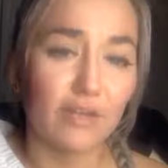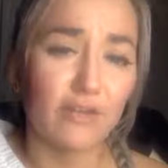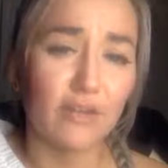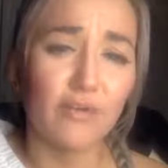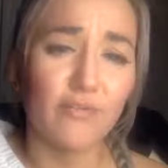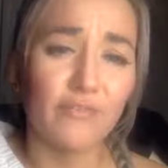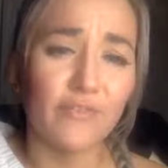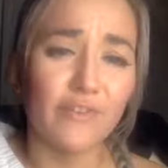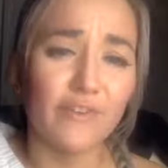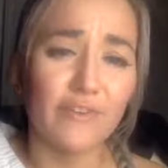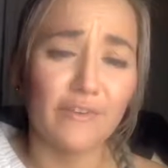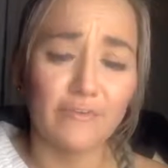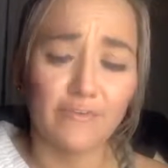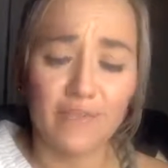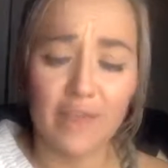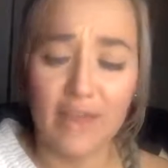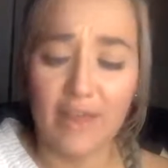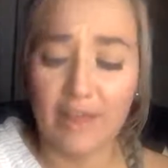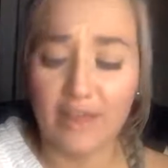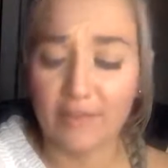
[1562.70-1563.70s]
don't know
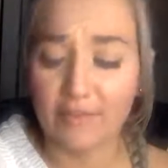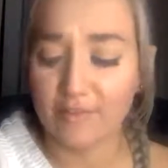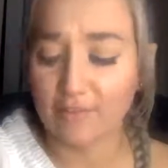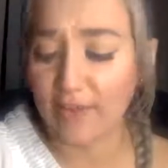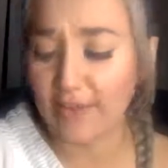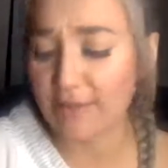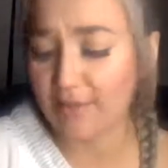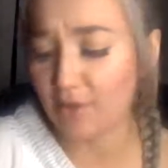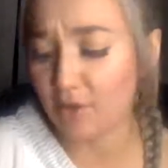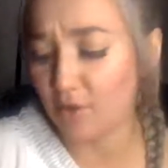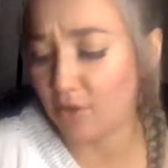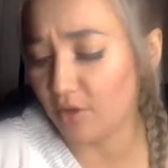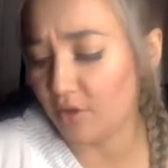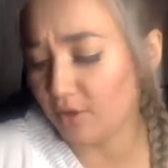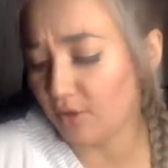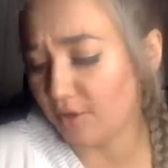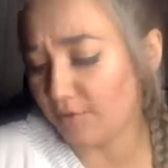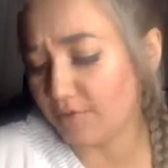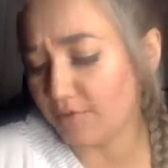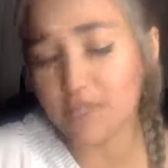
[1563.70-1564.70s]
if
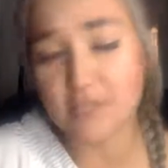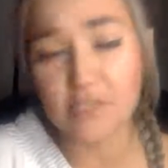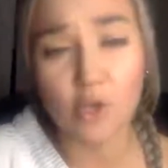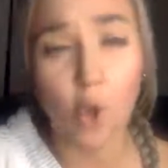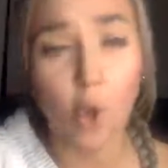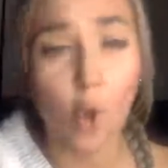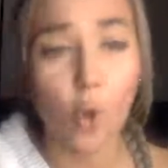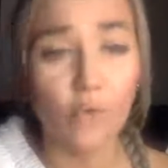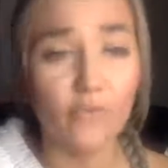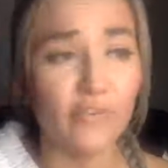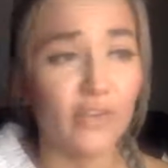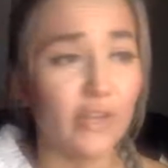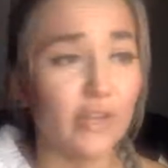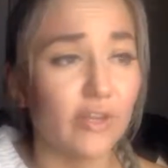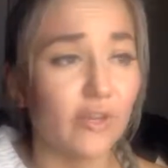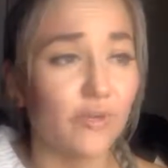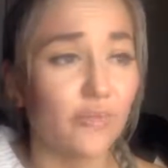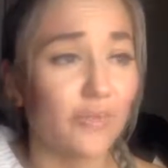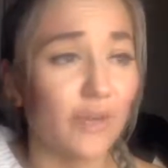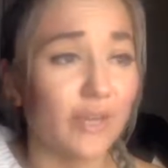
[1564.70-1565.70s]
this whole
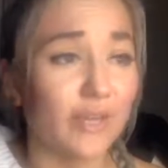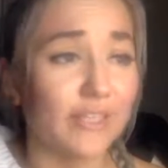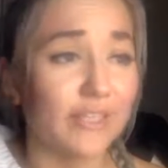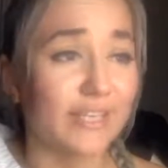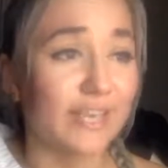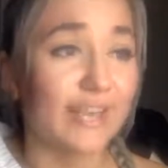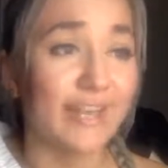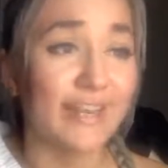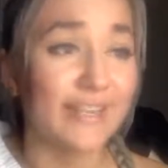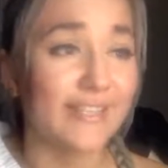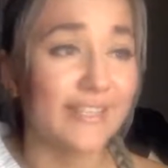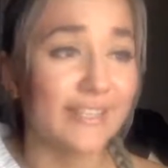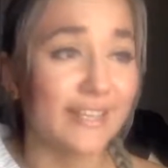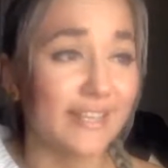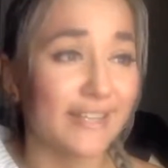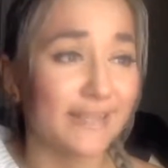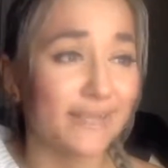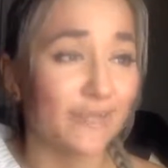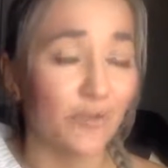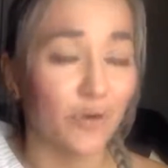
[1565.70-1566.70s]
video makes any
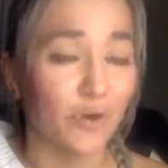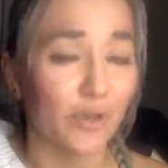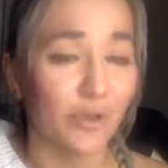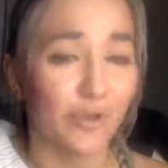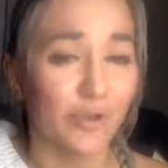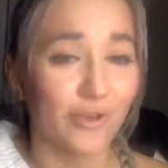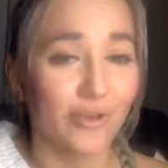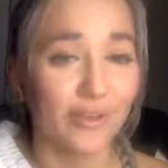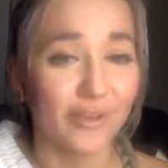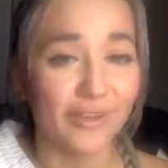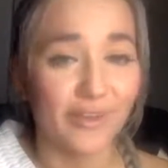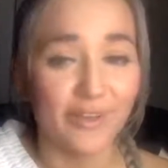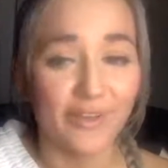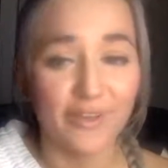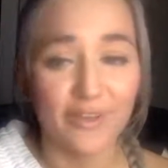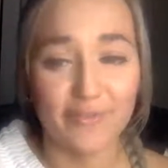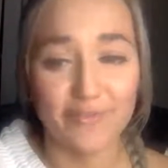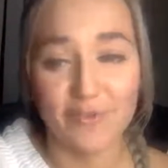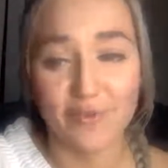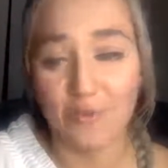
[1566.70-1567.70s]
sense for you.
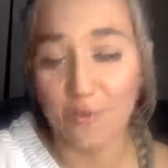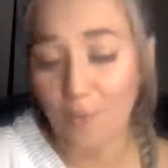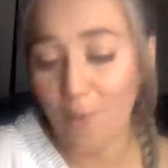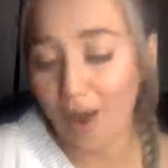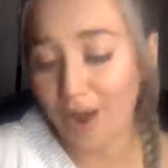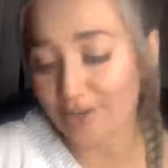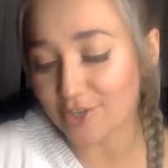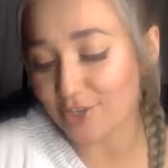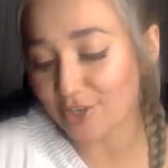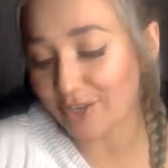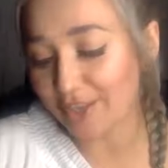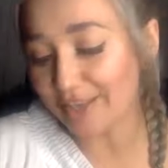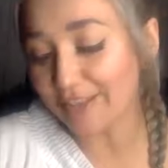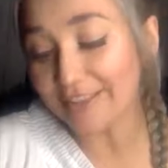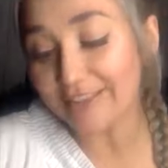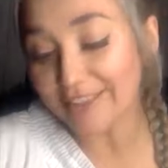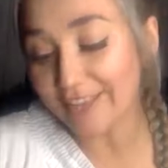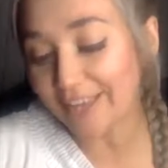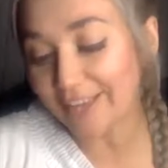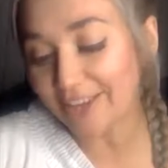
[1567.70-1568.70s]
If you're watching
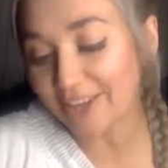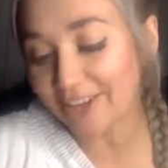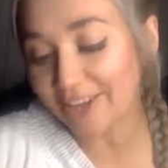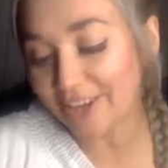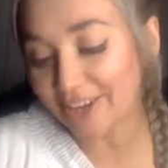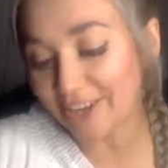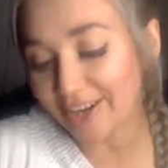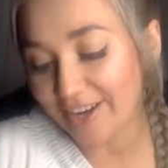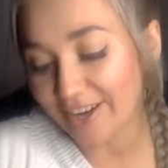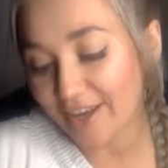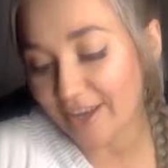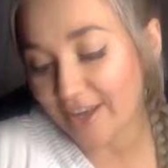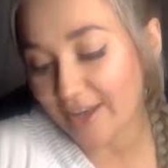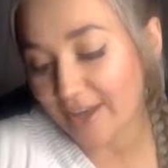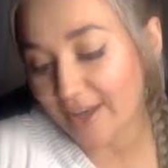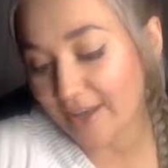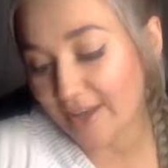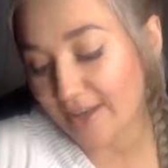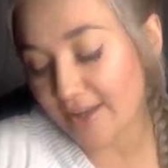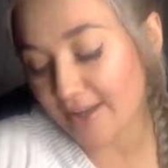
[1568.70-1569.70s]
it later,
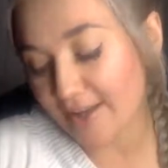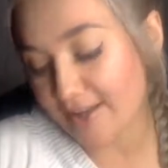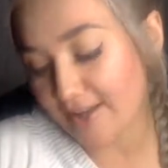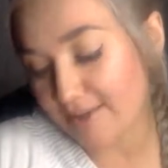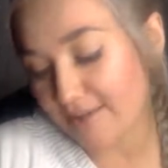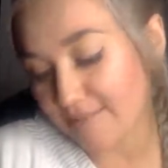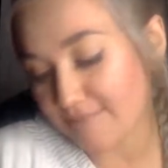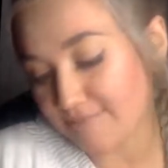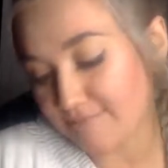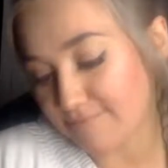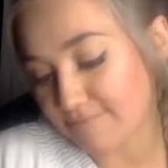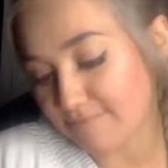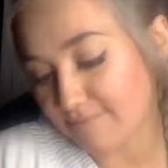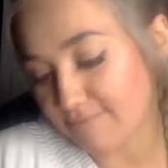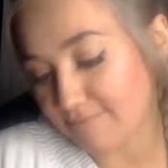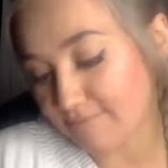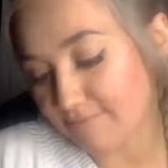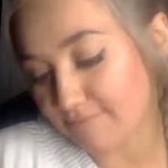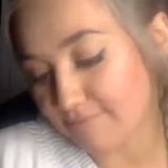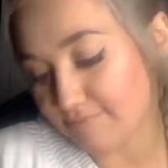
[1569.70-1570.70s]
um,
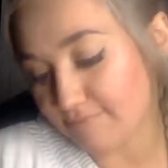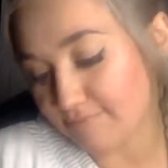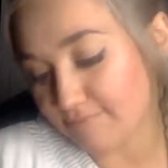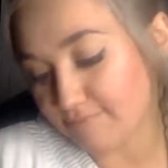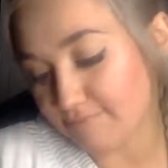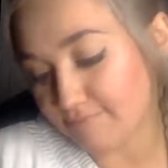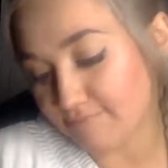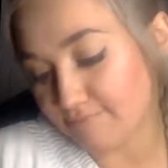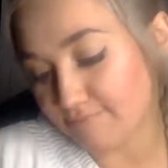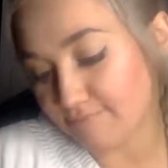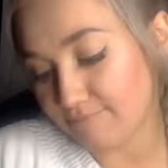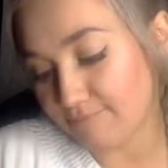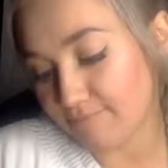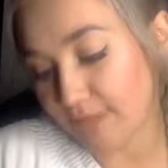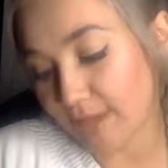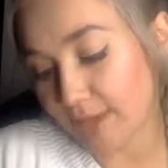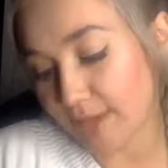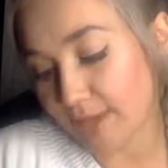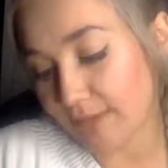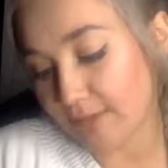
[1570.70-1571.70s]

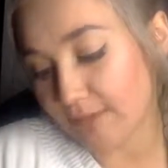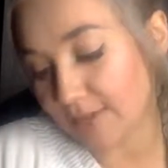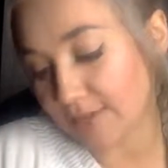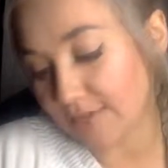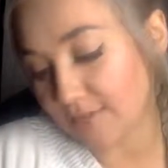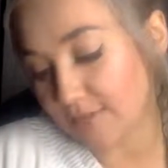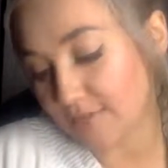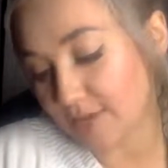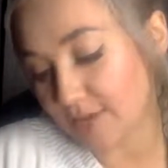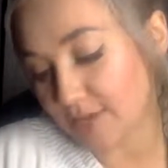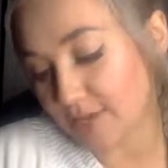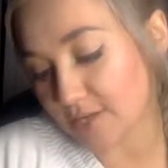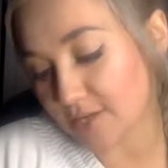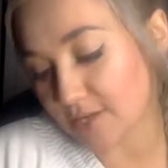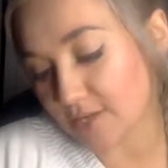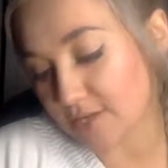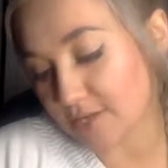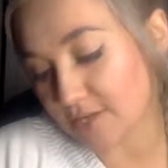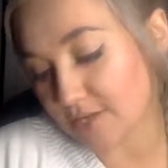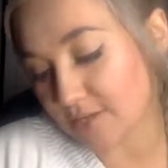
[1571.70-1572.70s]
my idea
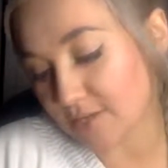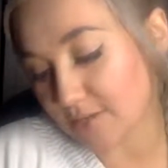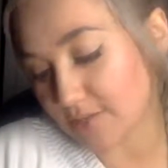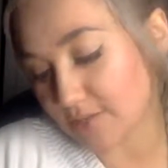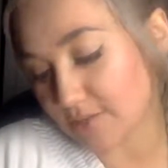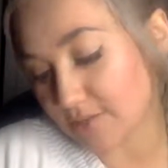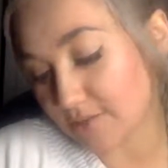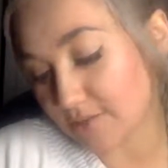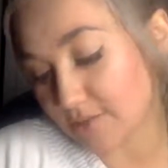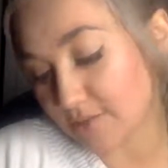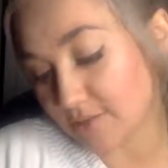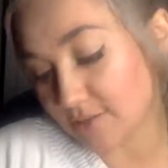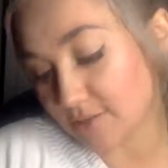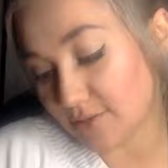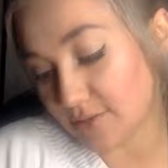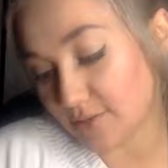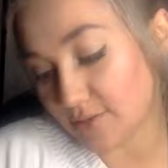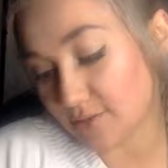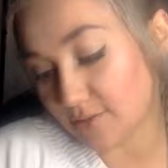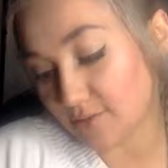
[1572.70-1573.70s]
was
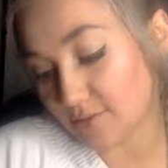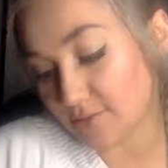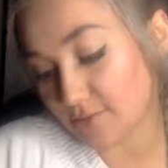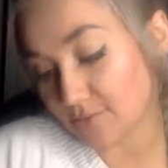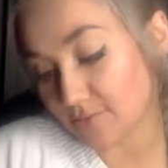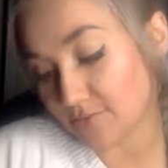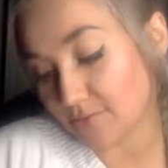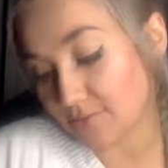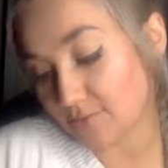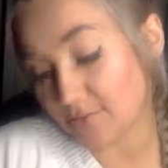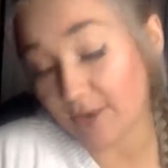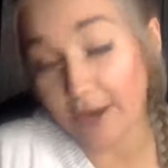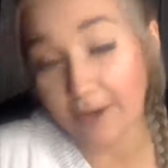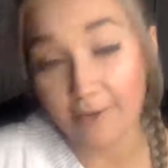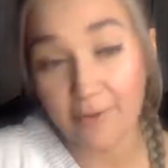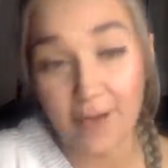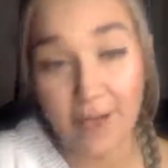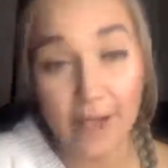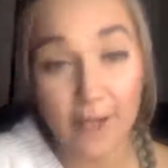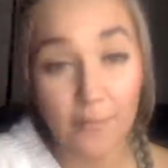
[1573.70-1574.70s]
to try
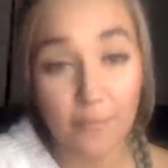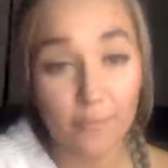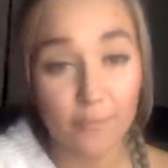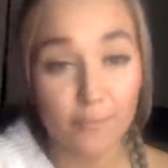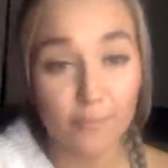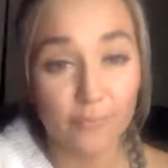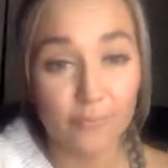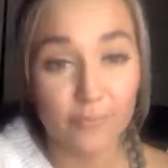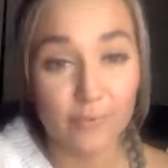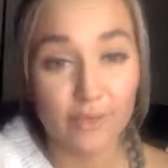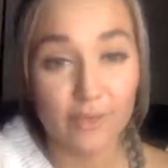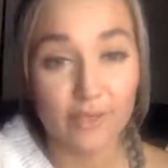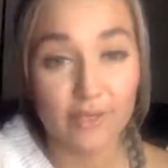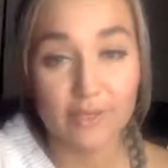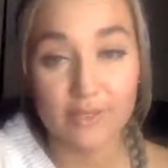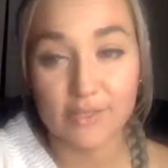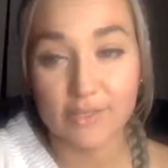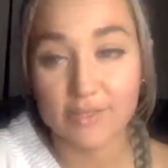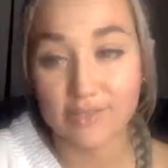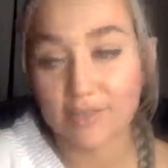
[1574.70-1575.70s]
to help.
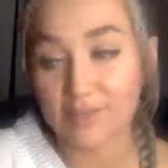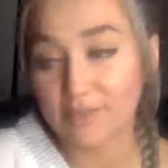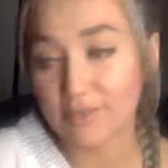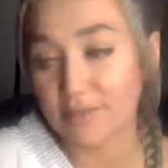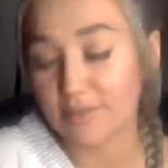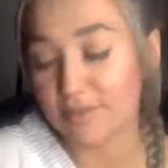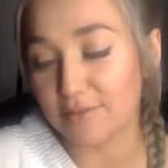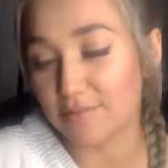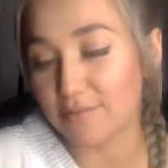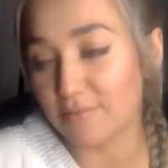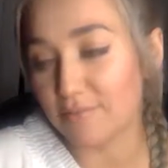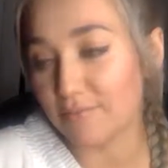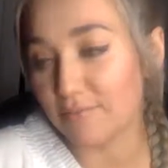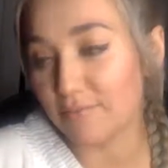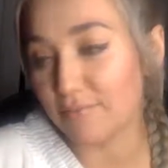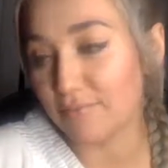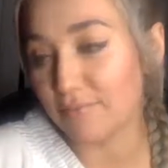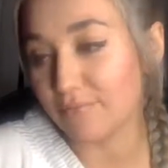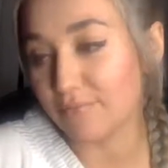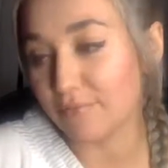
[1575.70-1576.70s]
Is
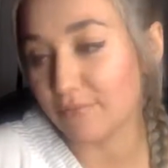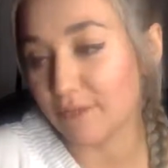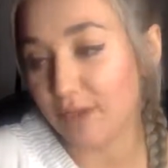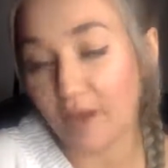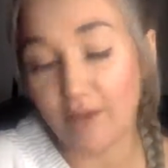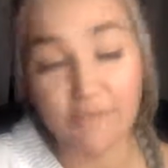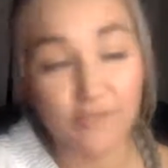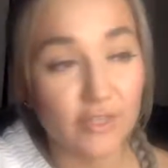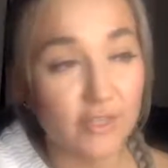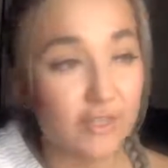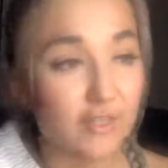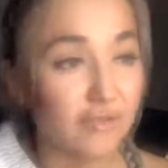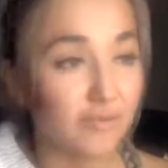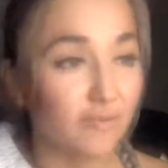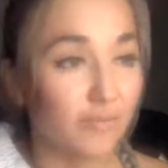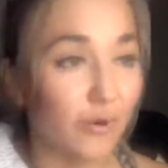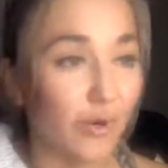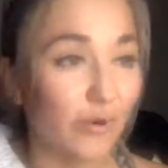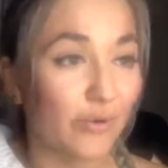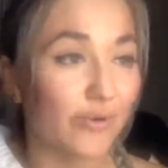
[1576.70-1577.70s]
I've done
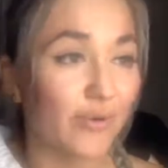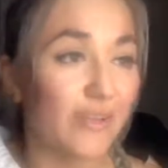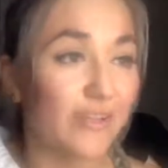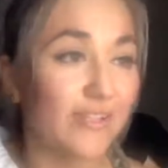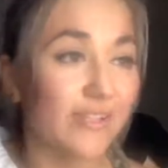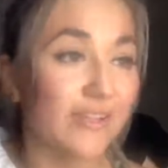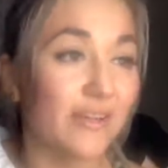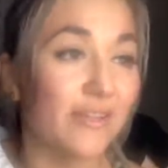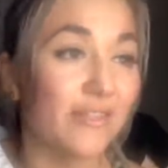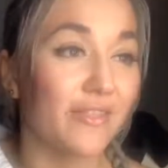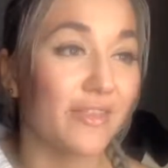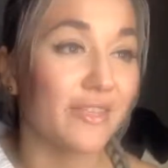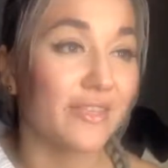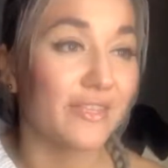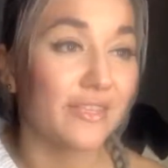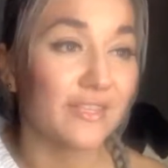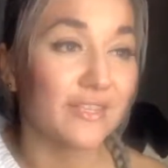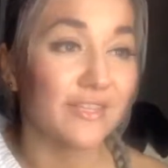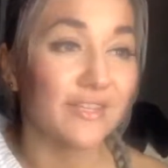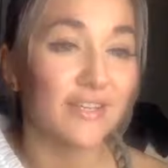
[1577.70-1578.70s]
some progress on
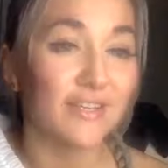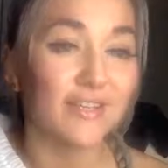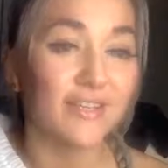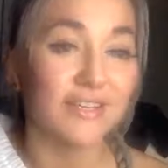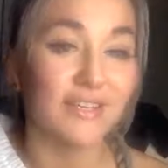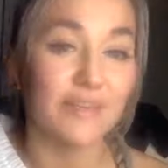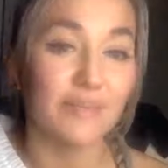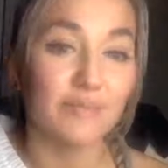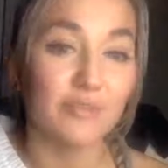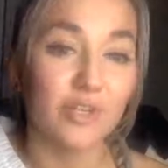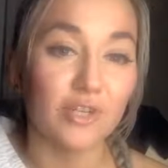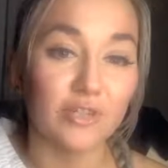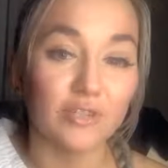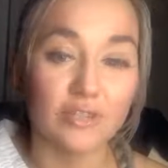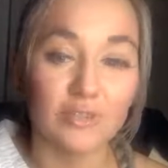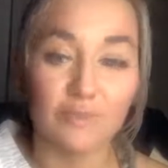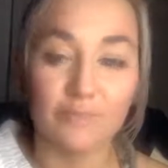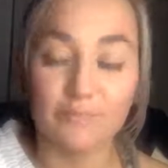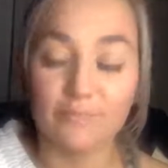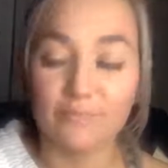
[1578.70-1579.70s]
this
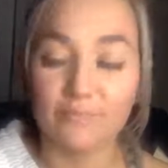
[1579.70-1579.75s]
subject.